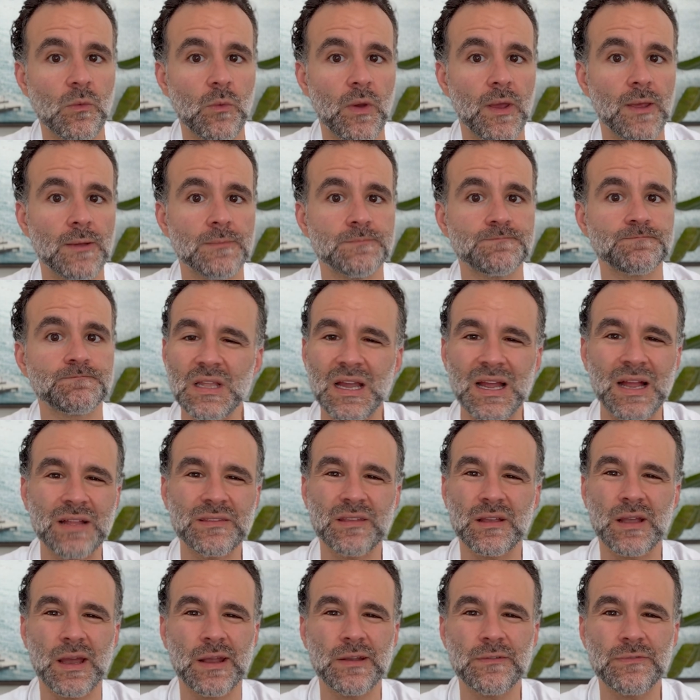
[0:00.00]
weight. I had
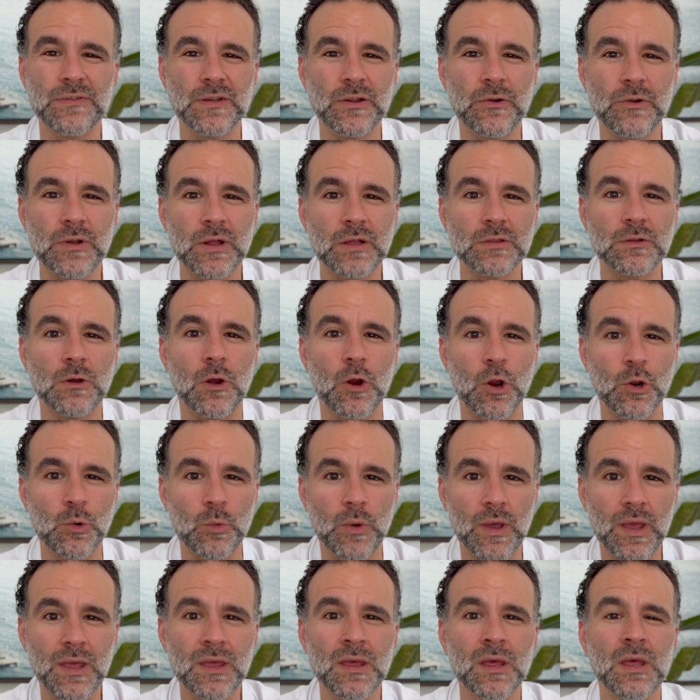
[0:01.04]
to kind of figure it out the hard
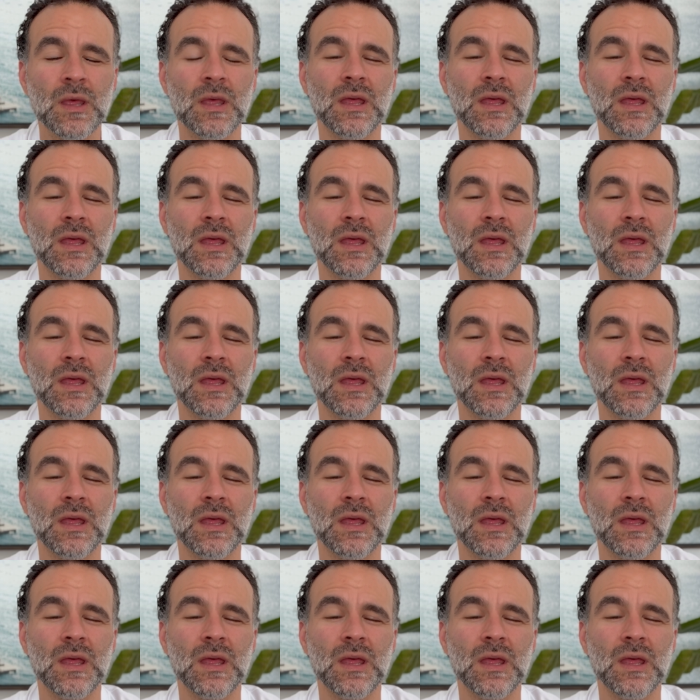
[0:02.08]
way.